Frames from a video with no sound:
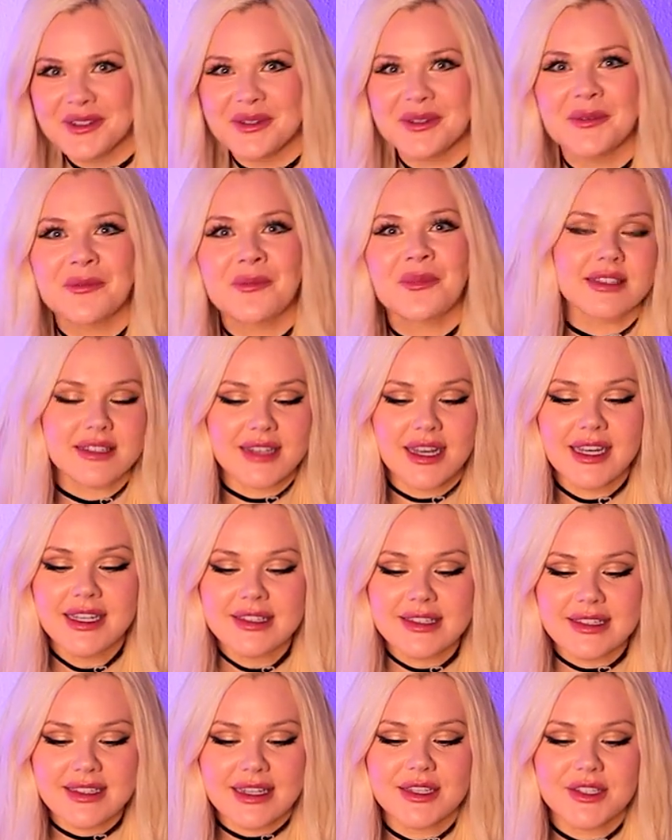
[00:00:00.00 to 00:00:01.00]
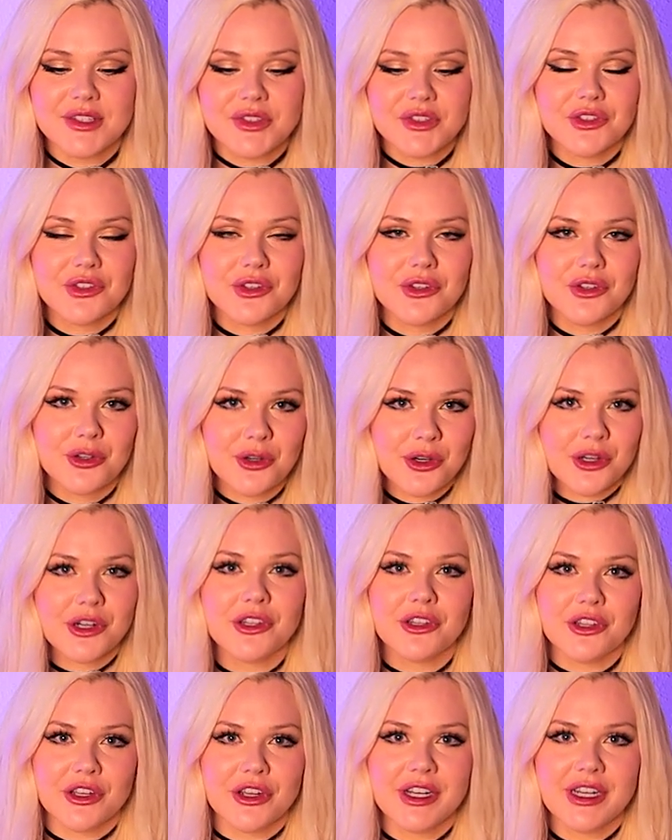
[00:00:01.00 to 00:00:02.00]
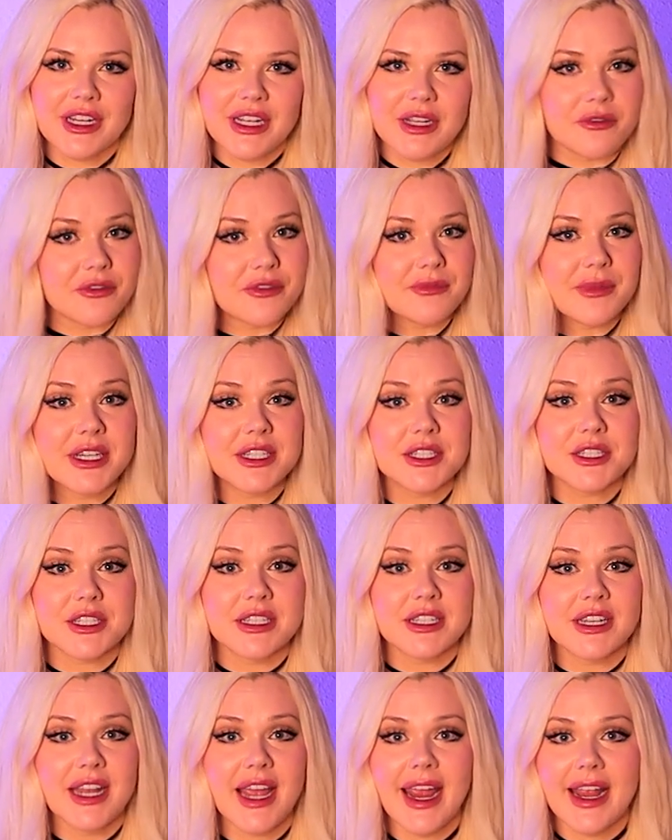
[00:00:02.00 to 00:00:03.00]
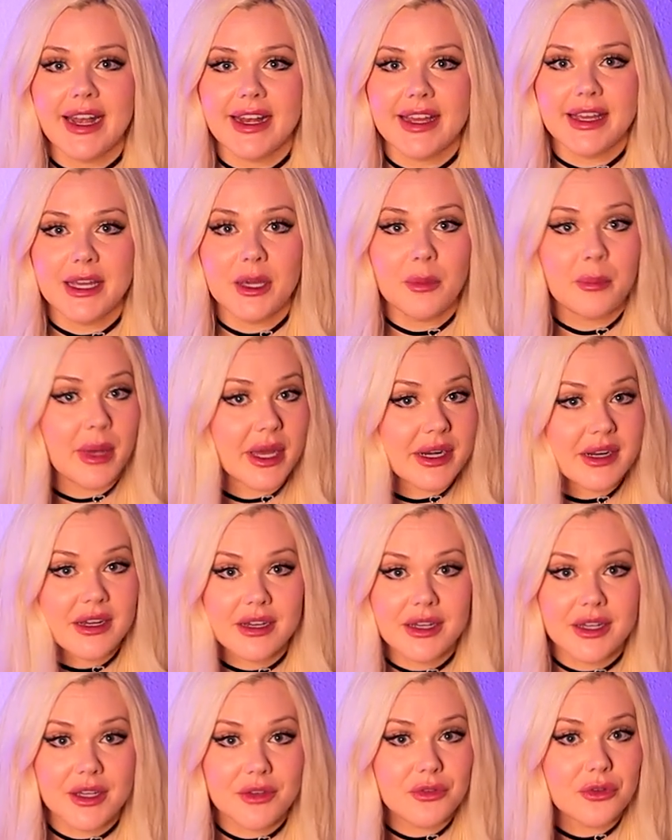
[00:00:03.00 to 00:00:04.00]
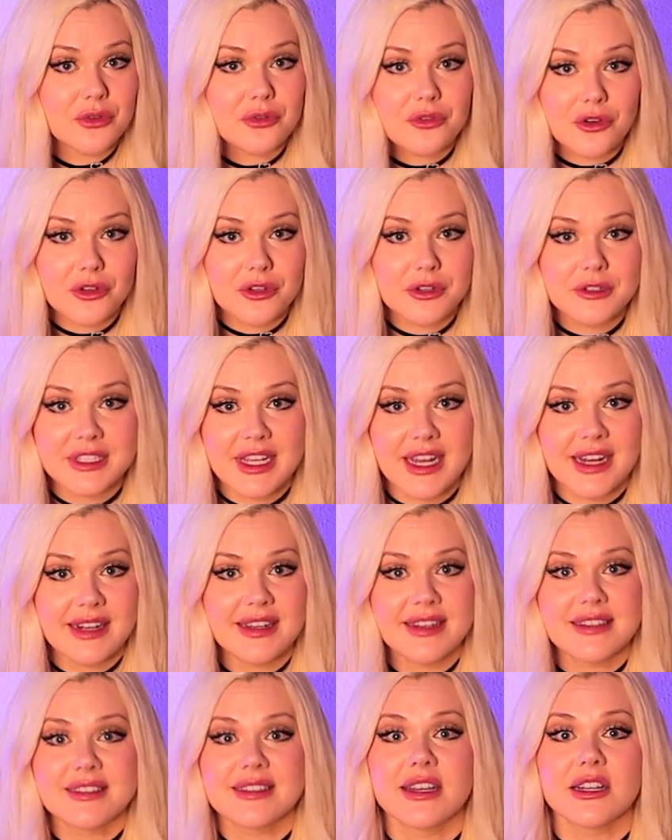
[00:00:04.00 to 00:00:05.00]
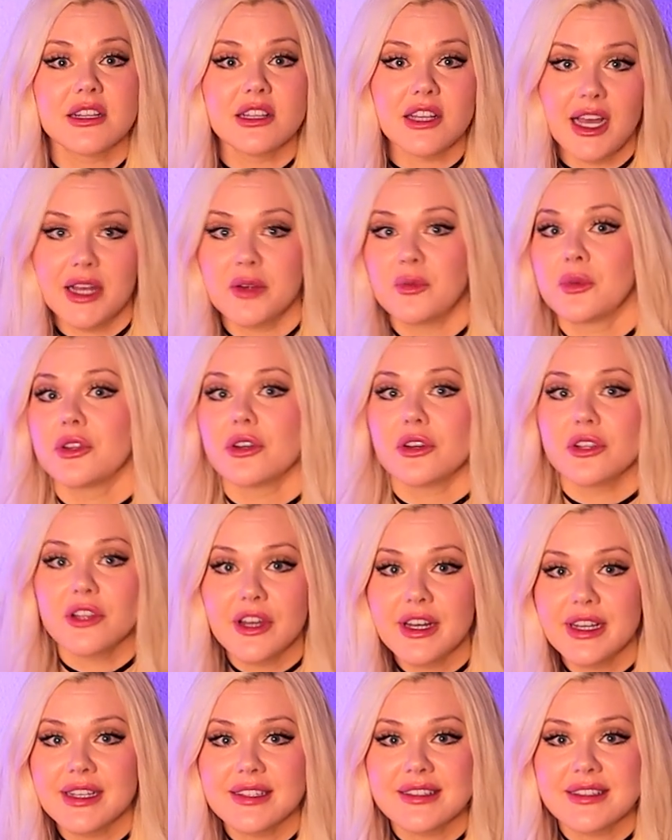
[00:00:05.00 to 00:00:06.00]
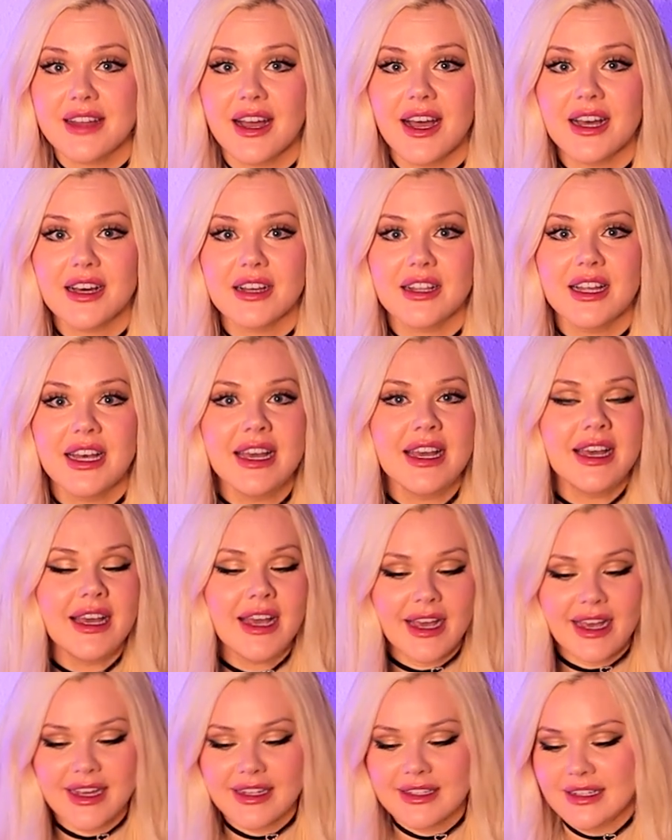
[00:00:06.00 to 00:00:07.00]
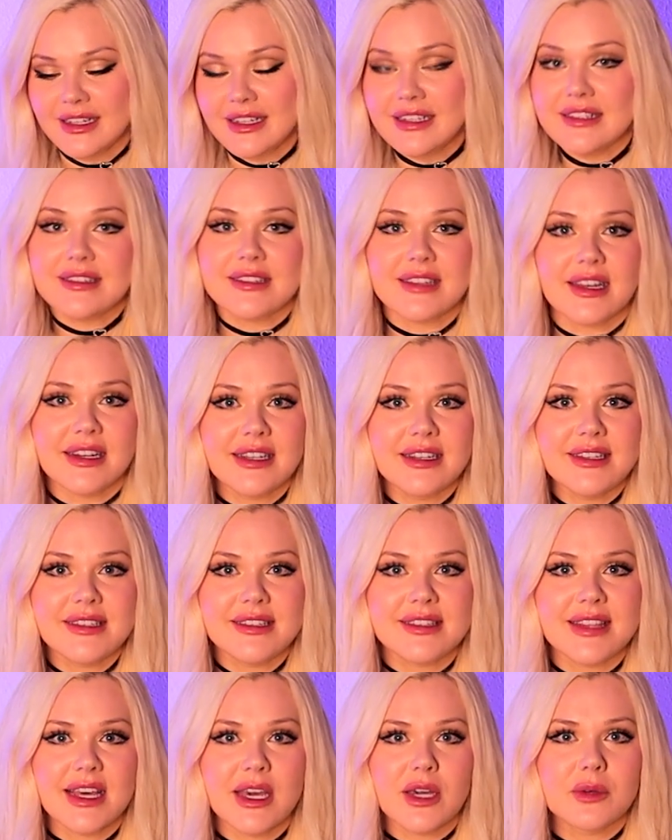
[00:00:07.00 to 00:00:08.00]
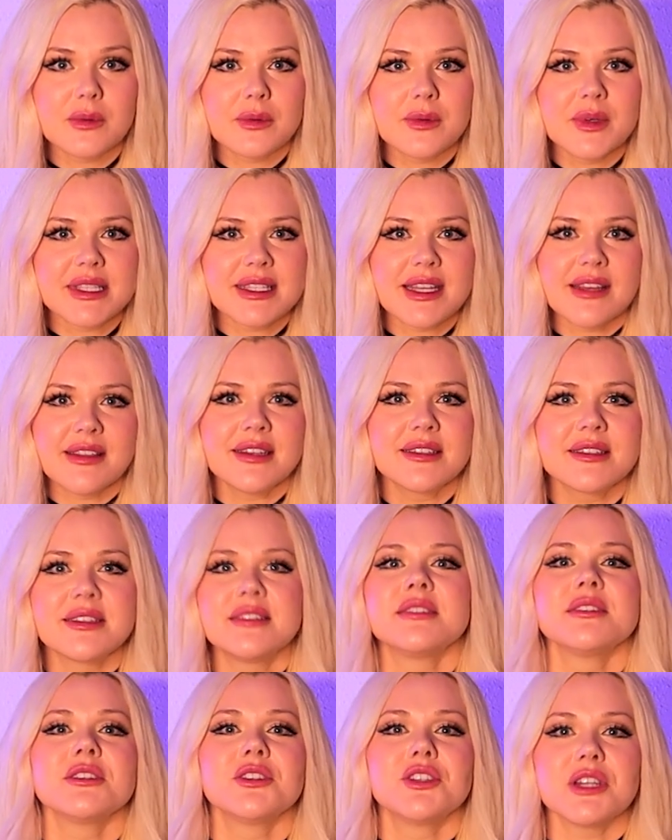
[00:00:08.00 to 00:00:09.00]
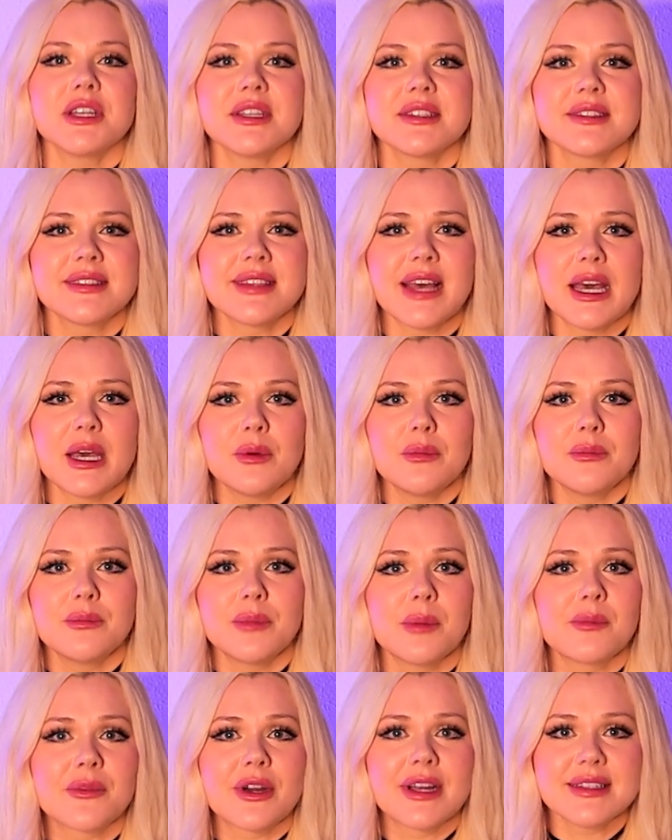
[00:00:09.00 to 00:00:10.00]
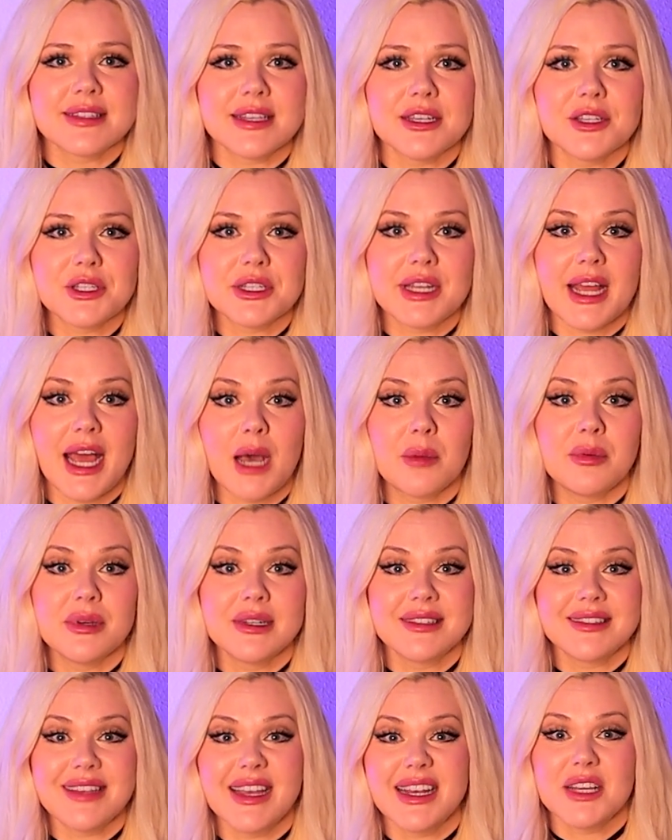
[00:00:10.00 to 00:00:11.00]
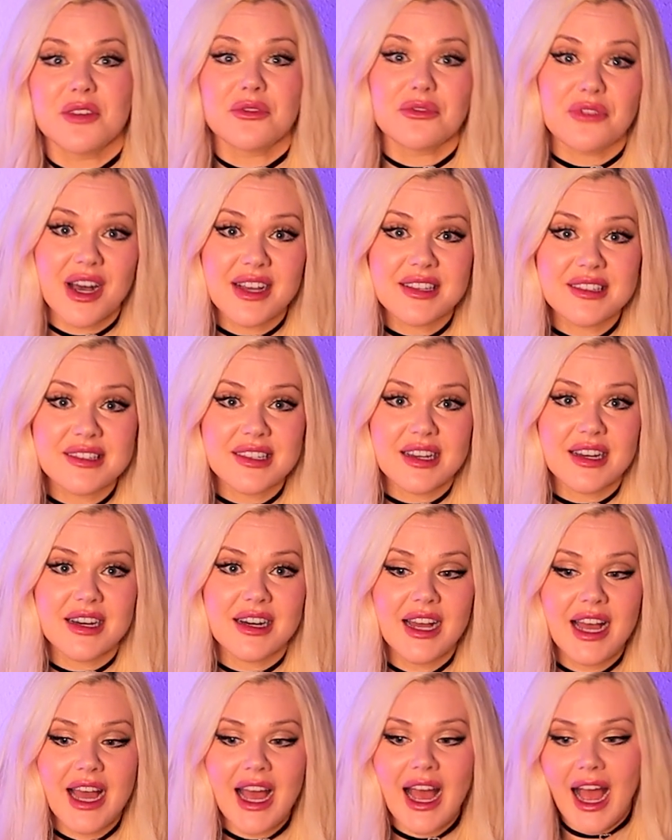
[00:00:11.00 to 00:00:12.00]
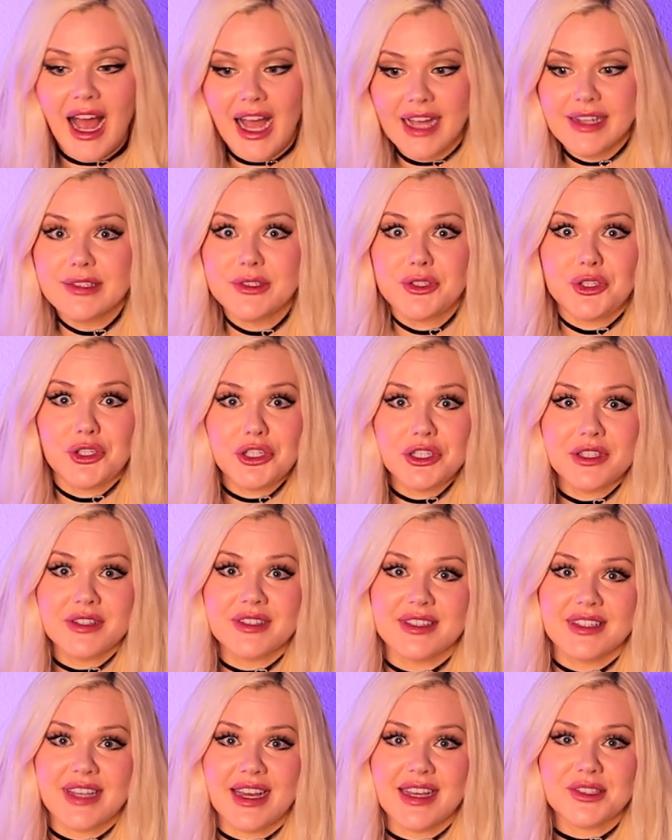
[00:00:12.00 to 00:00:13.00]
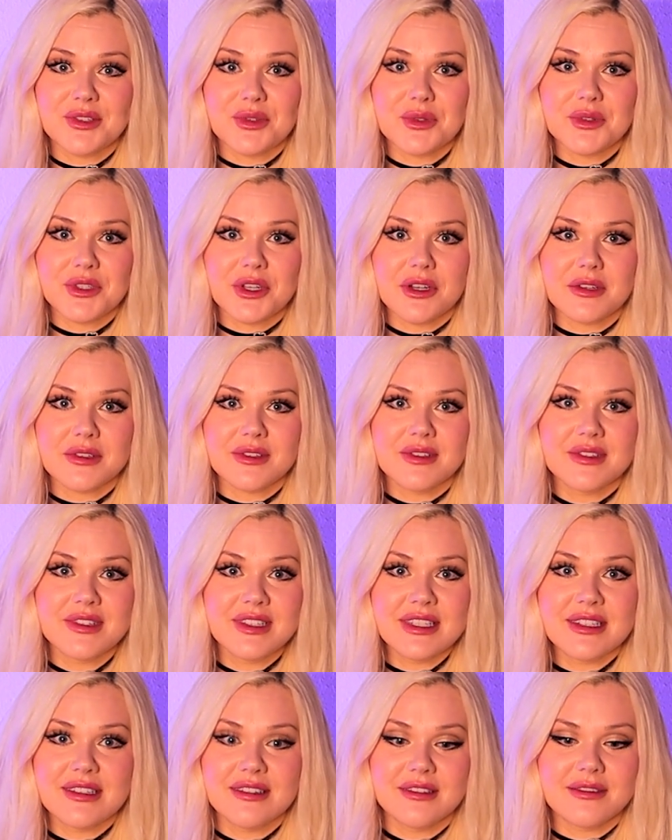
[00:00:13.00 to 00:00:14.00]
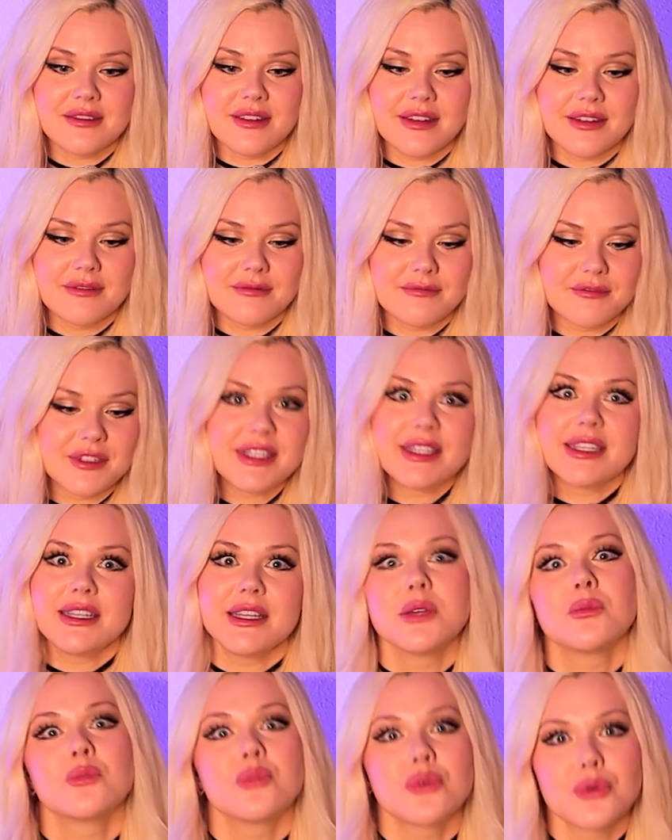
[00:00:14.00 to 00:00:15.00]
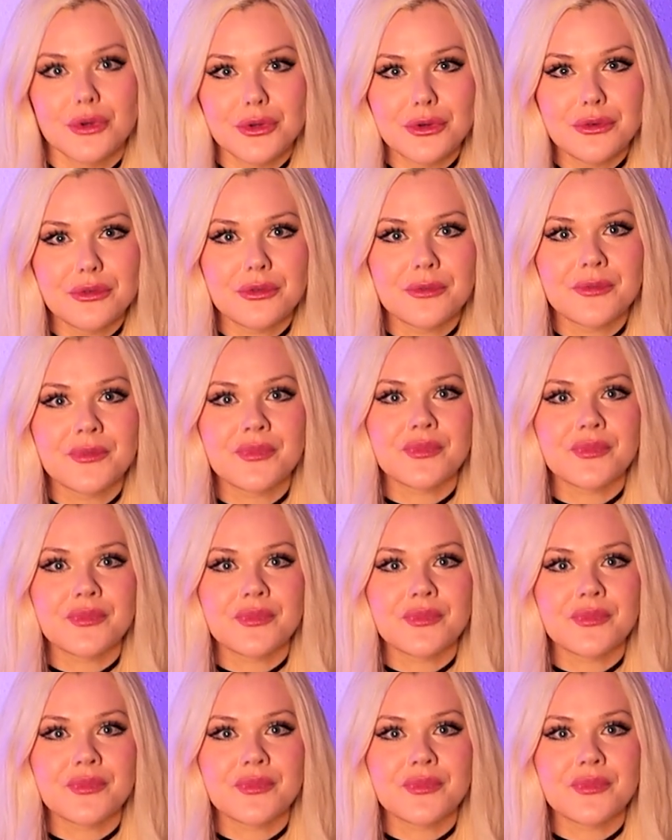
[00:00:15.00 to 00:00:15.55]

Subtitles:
you? The science says you're not going to learn information any better if you follow techniques that align with your learning style. And in studies, there was nothing to suggest that memorization happened any faster, and students' test results didn't really improve.